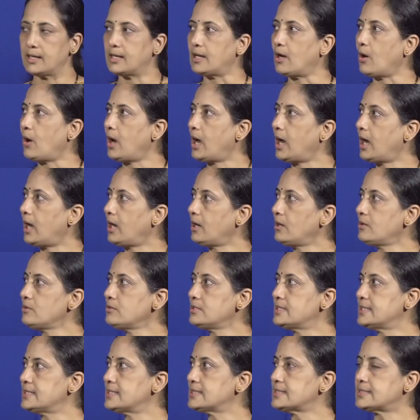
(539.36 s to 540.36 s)
Now,
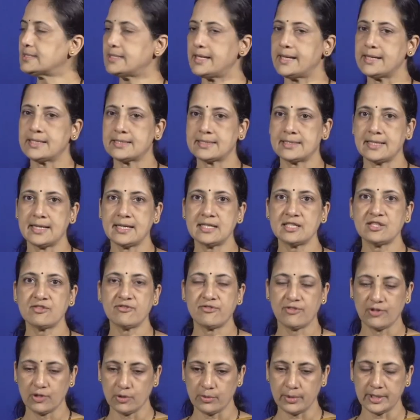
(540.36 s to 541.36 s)
how does excess
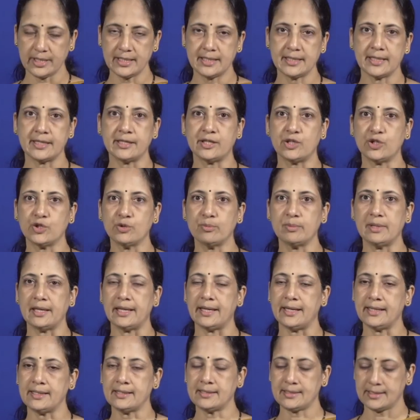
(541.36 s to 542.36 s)
fluid
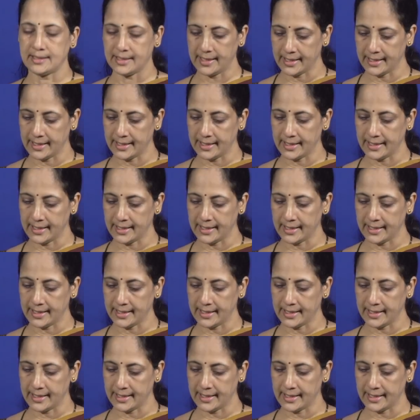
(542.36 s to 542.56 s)
accumulate